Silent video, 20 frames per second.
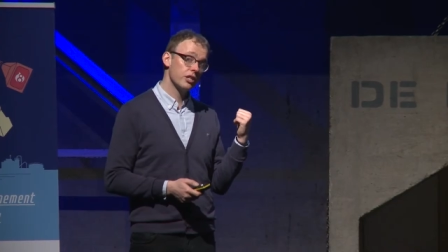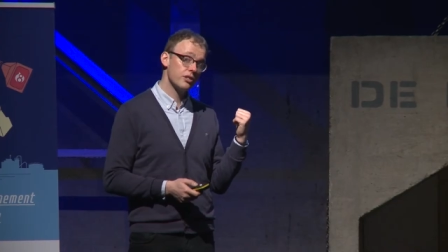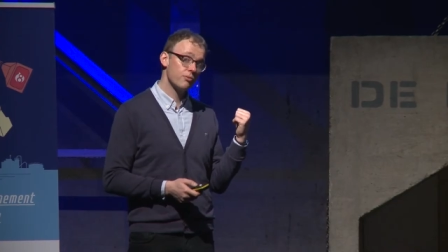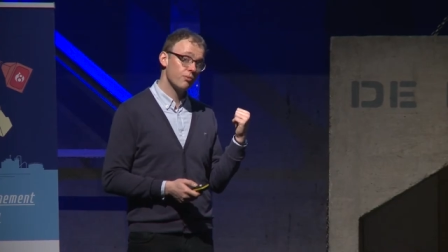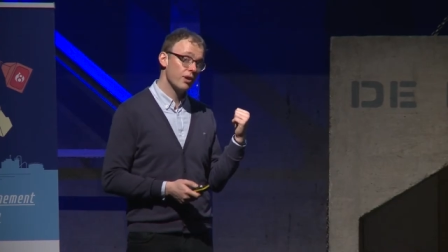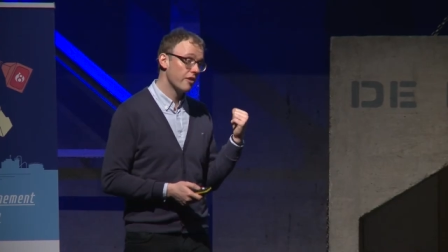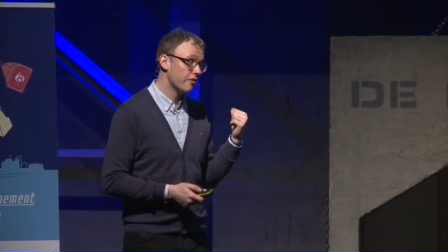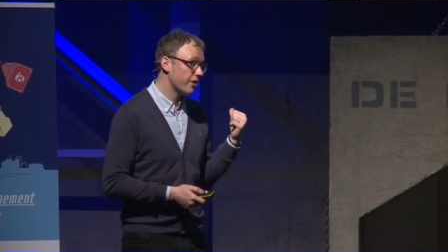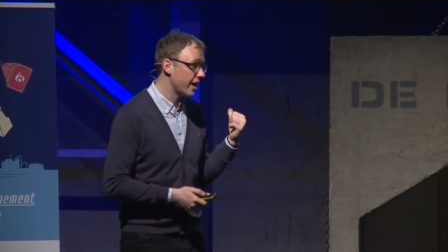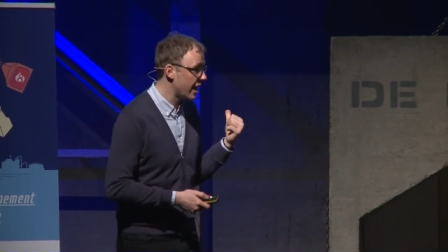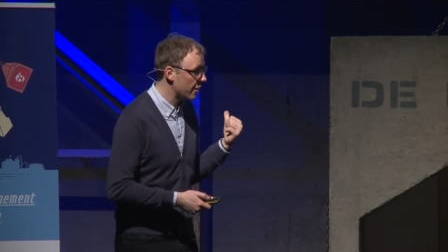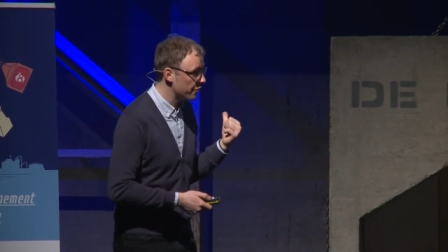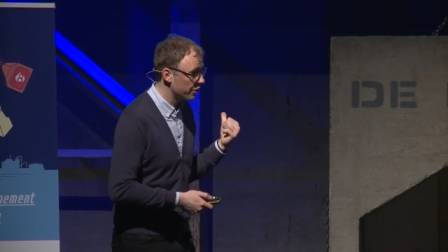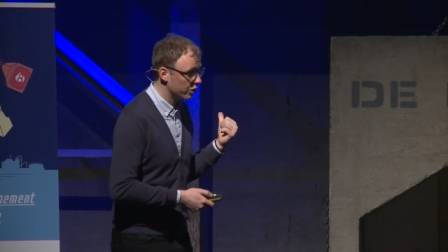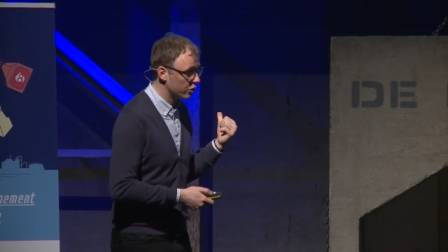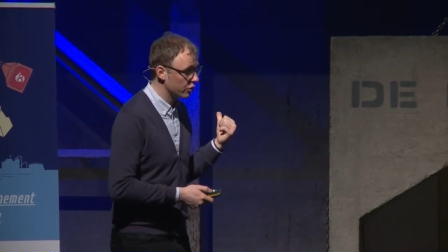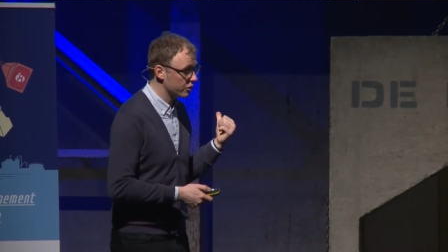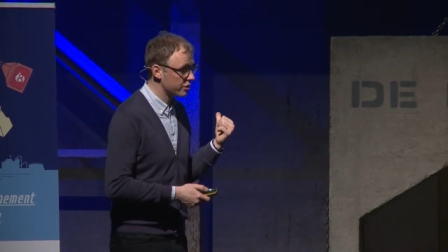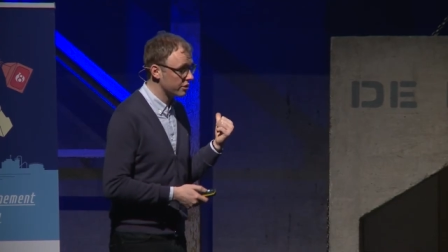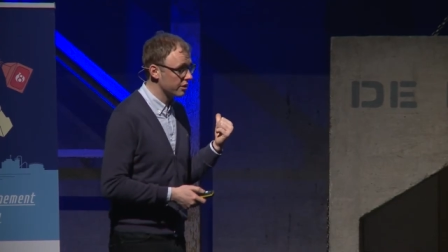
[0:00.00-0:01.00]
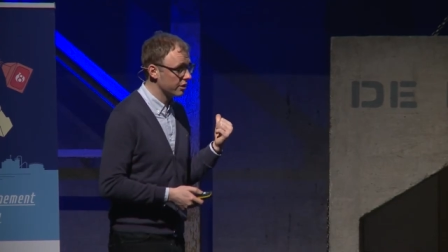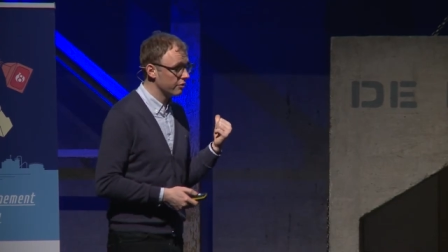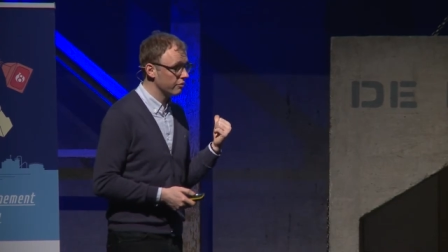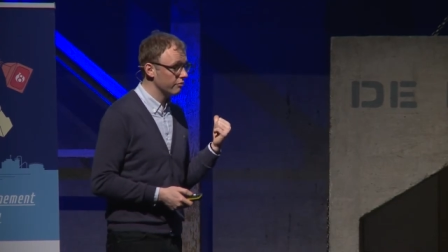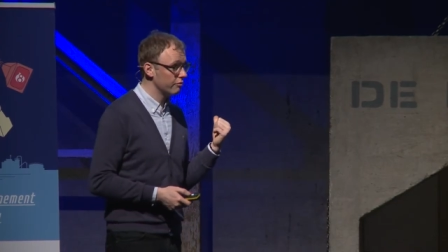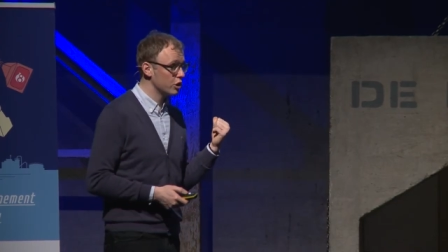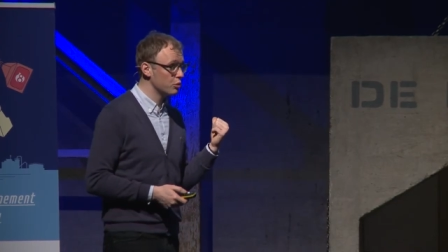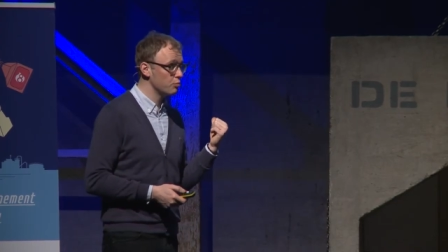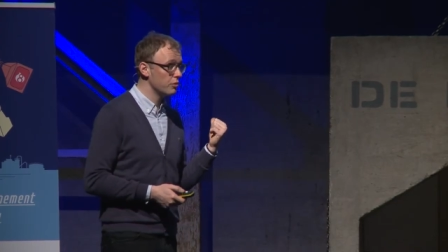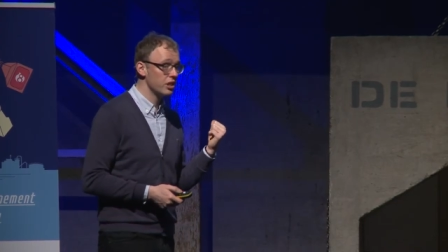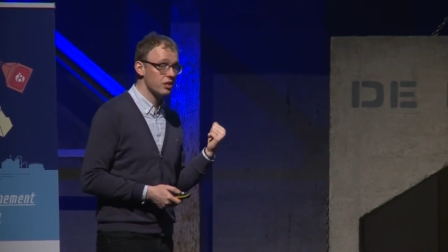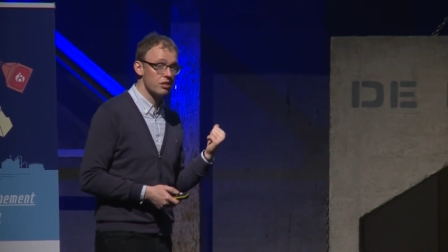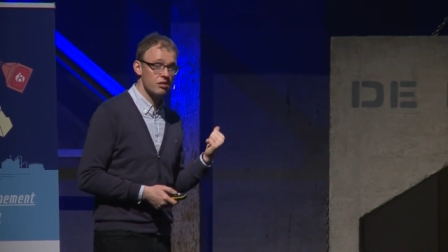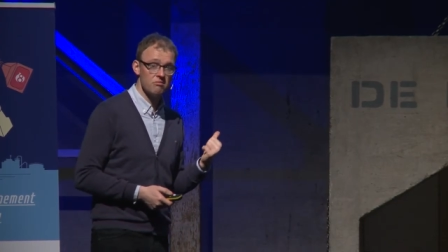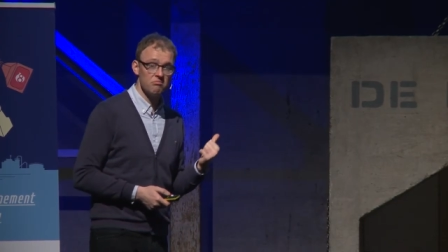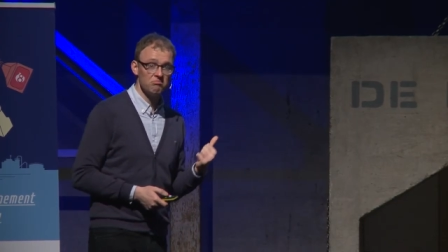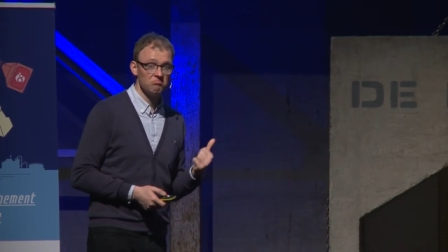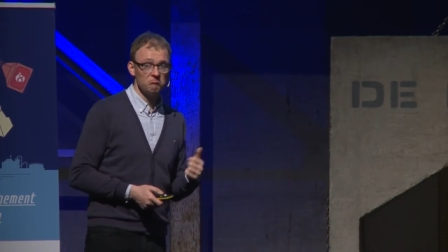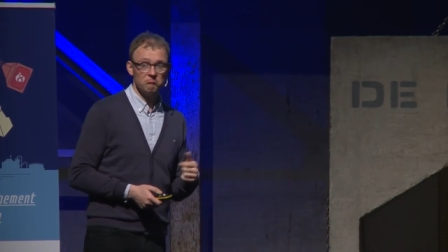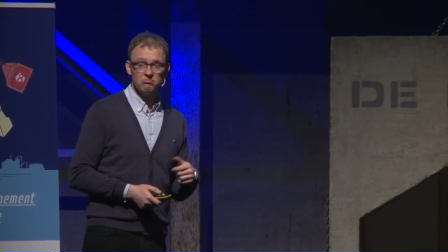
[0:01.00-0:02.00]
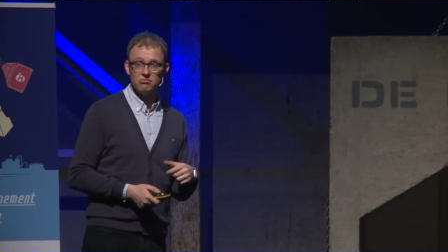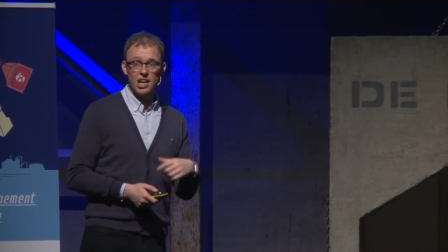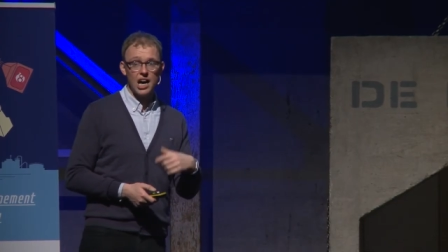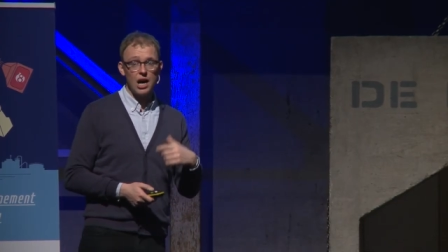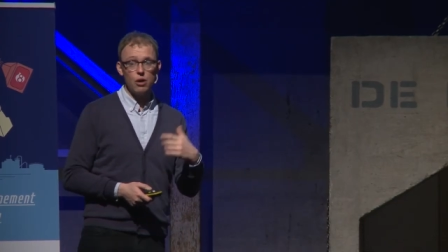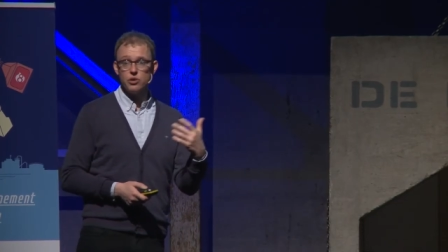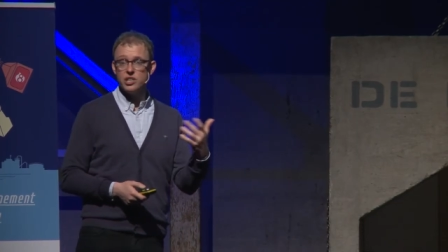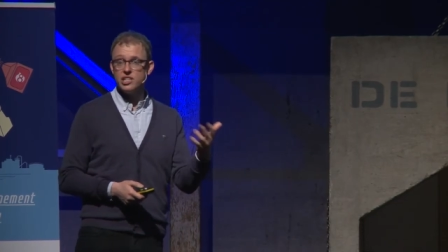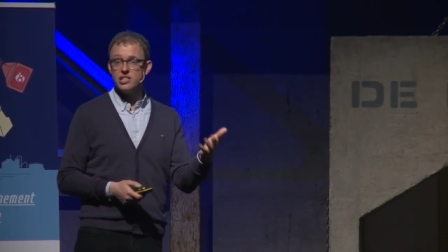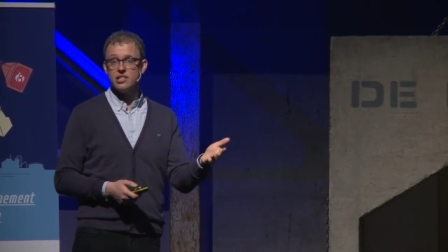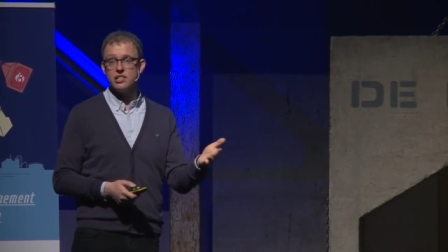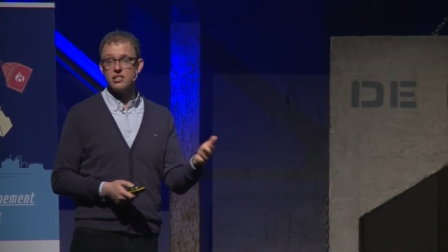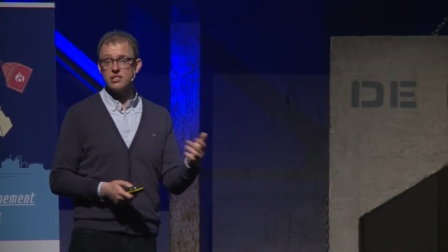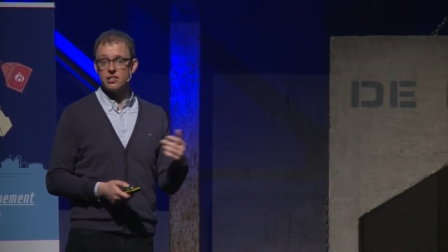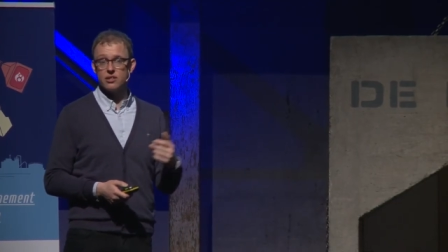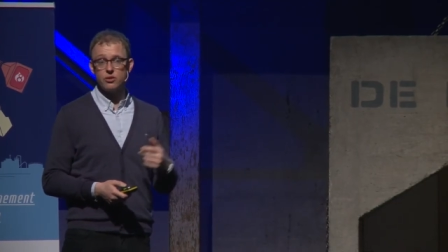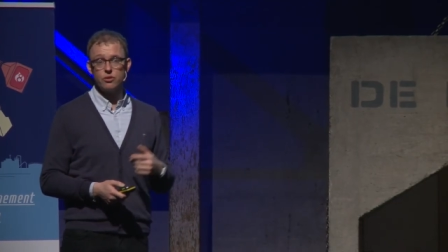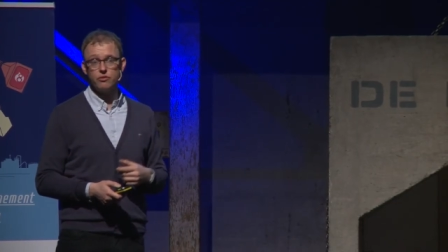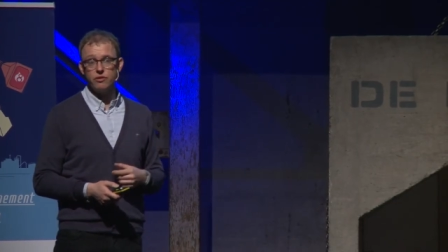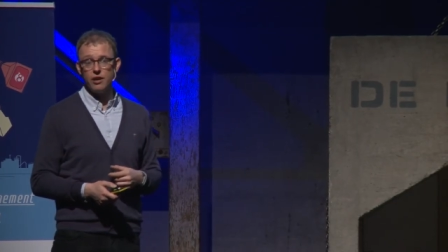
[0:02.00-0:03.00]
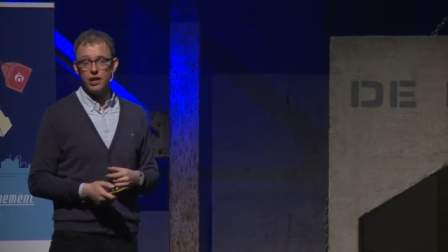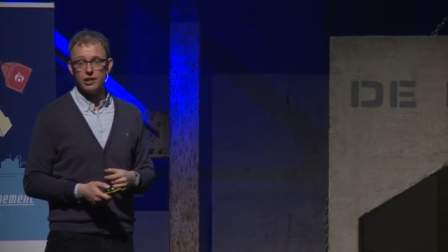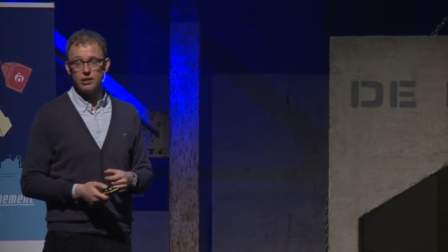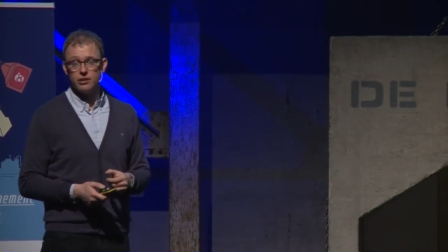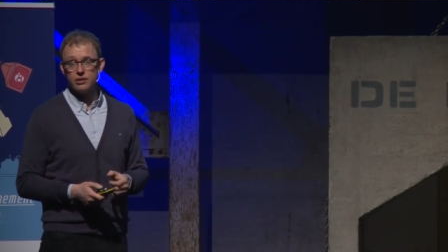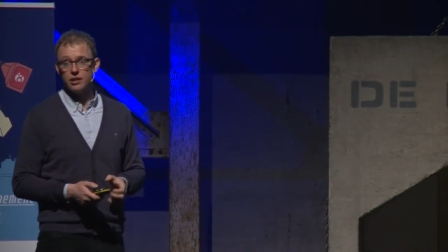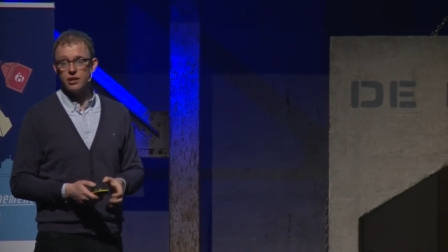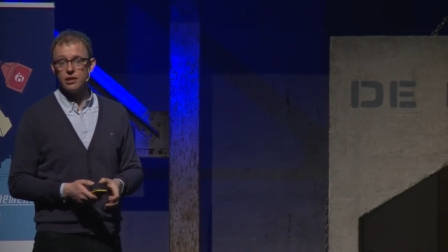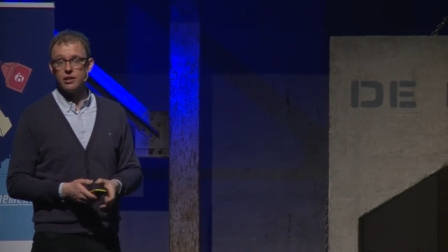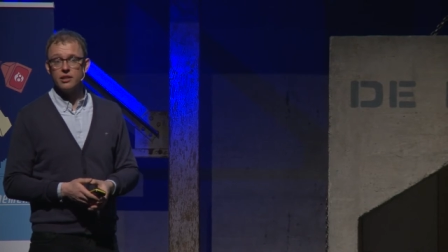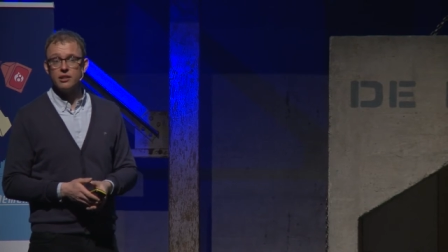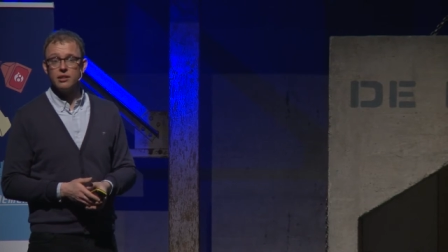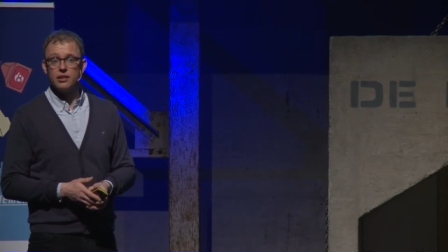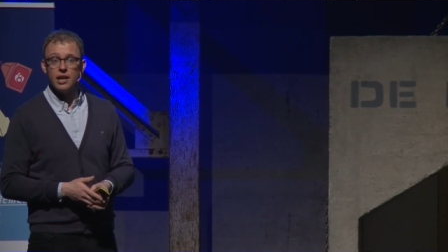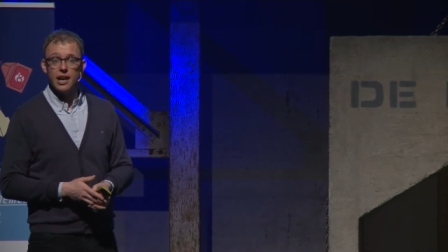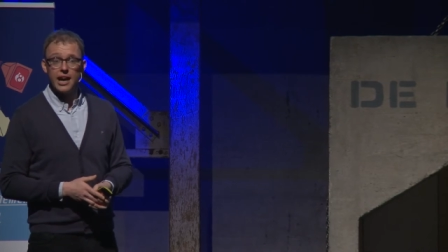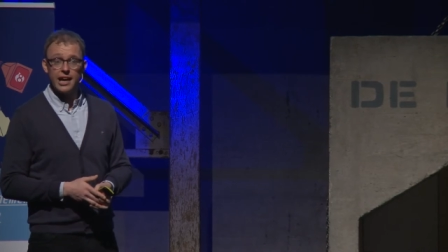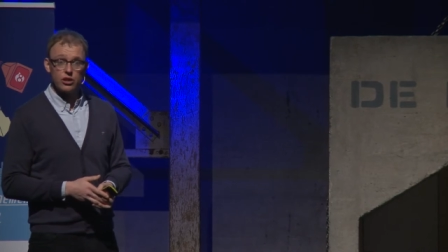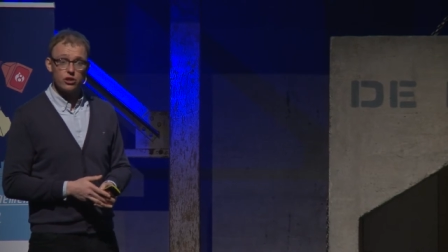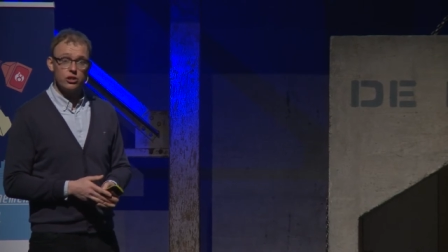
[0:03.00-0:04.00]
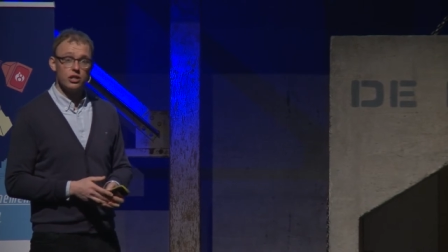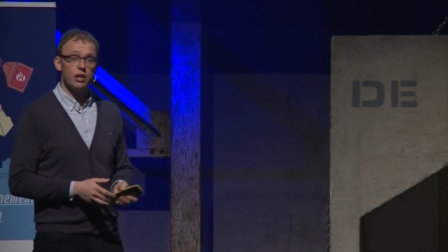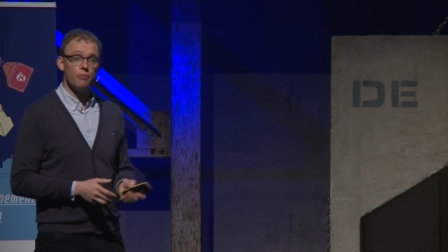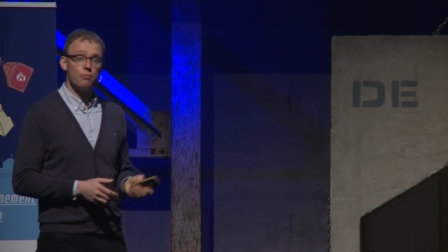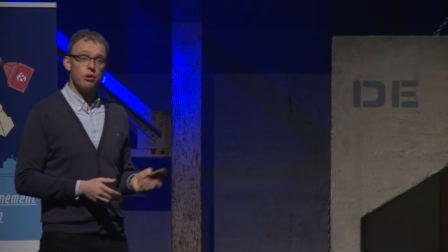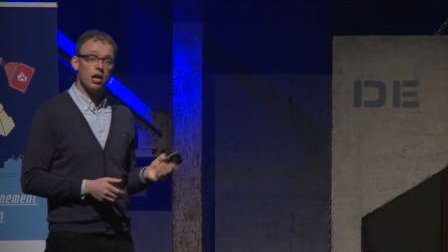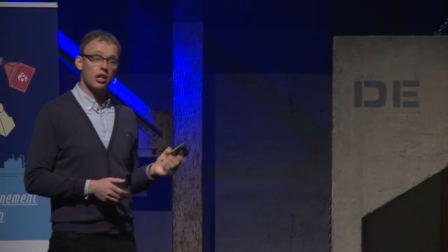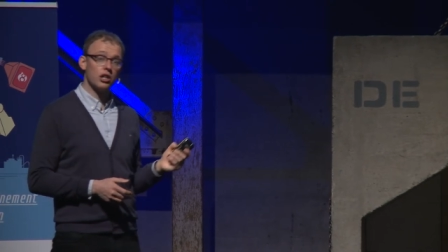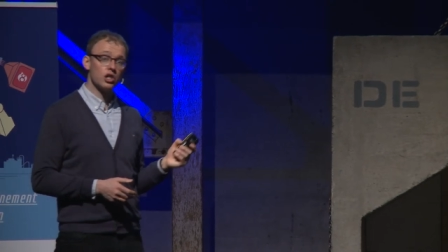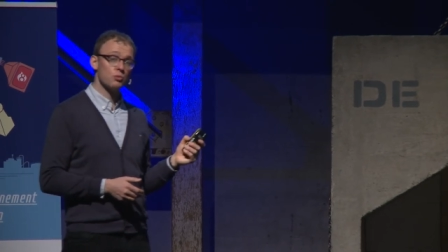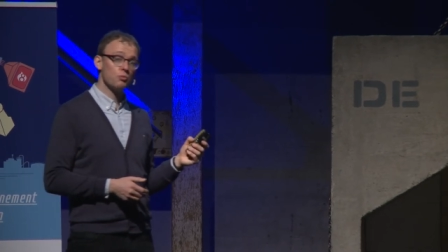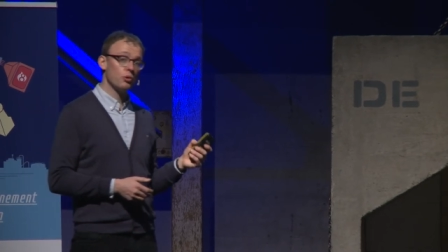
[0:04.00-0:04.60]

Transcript: is we have area constant, which means how easy is it to find actually a parking